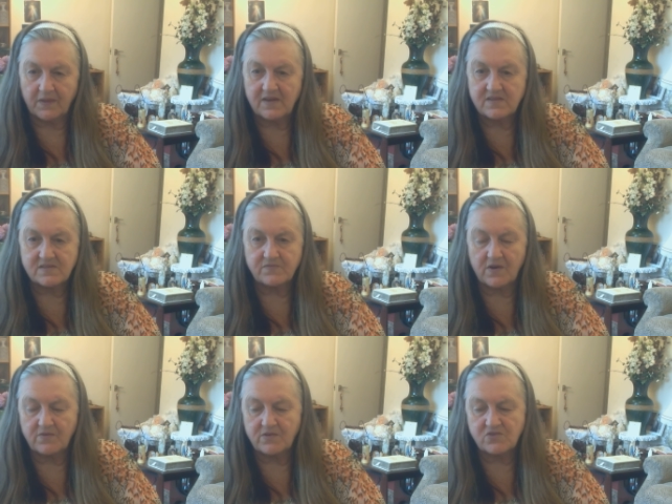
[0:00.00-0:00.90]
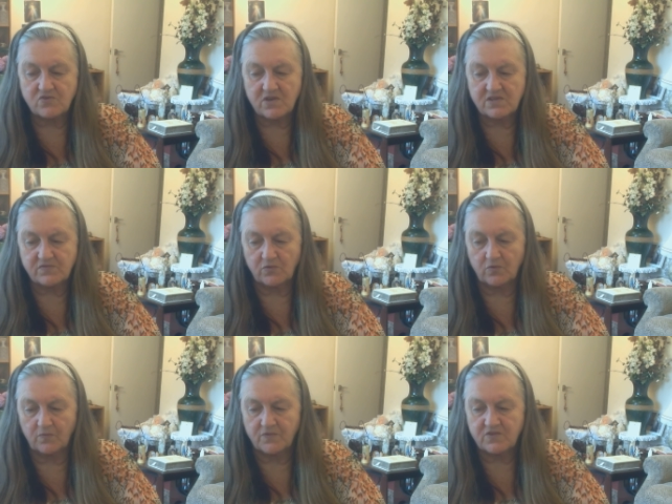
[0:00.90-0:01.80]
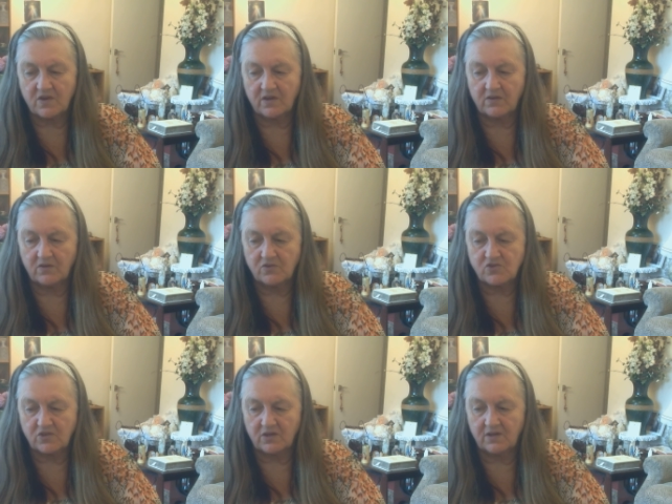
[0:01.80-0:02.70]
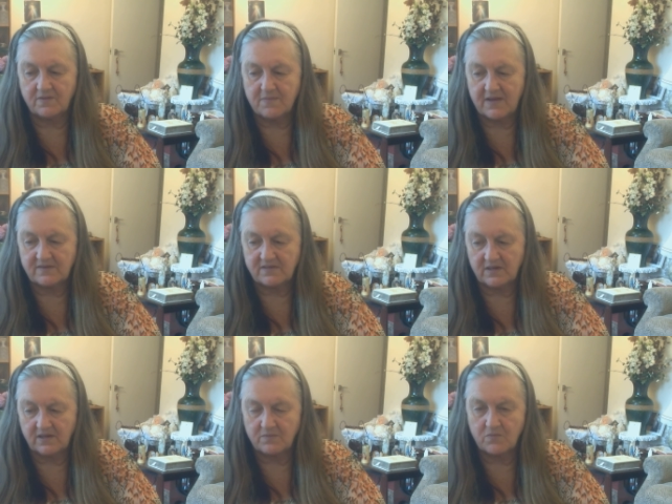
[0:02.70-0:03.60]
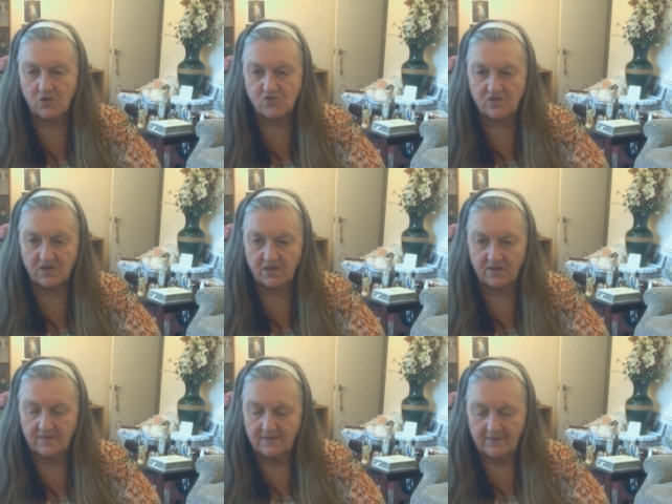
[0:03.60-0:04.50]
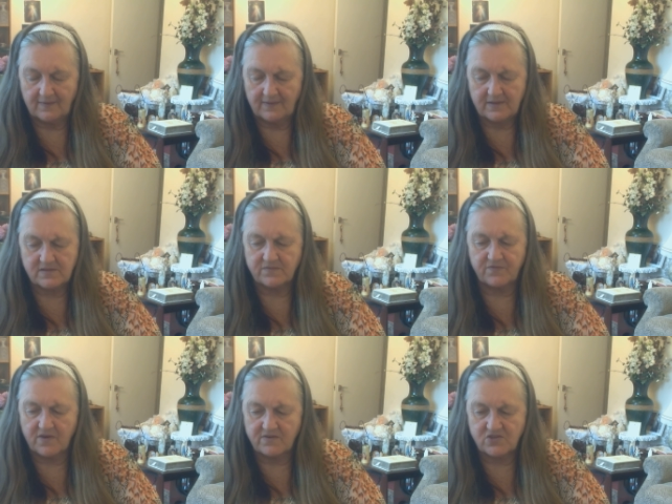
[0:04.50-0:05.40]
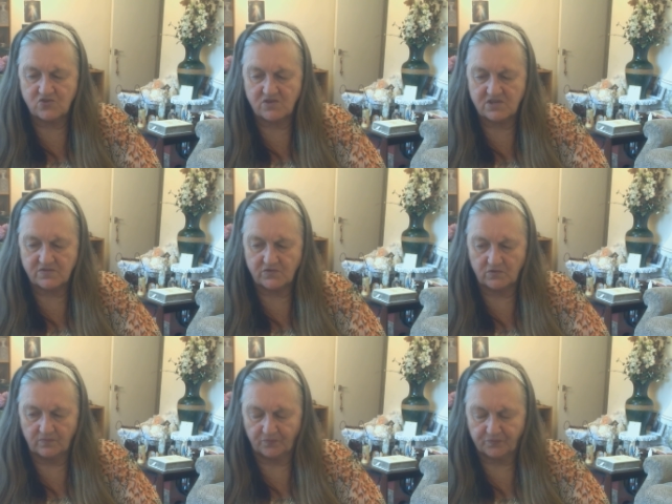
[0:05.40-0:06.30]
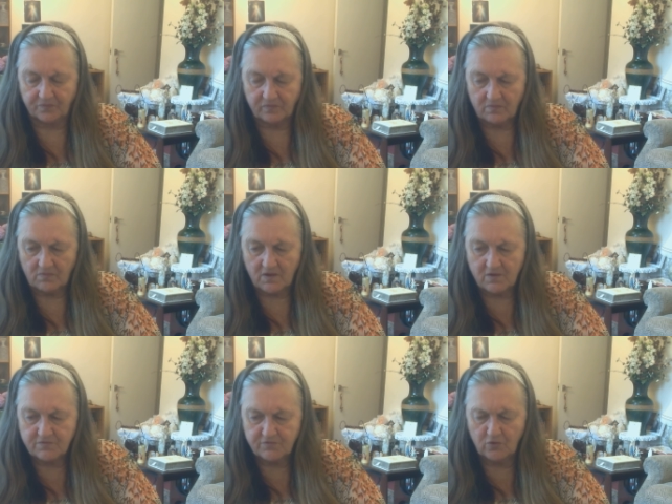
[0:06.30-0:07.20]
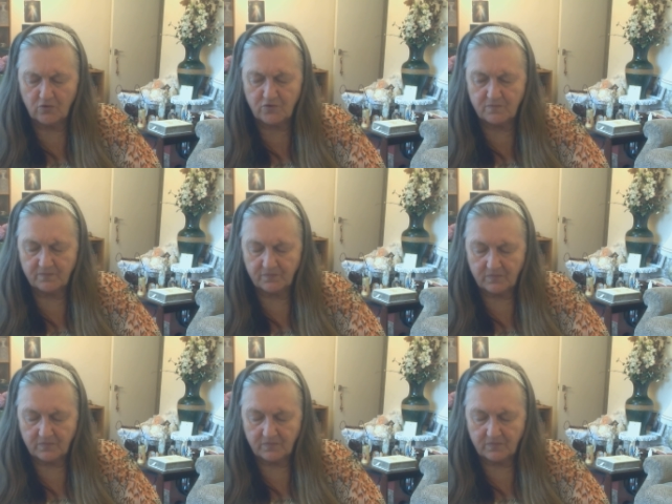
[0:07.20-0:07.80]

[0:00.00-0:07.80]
It's very stressful psychologically, mentally, emotionally. It's very stressful for them.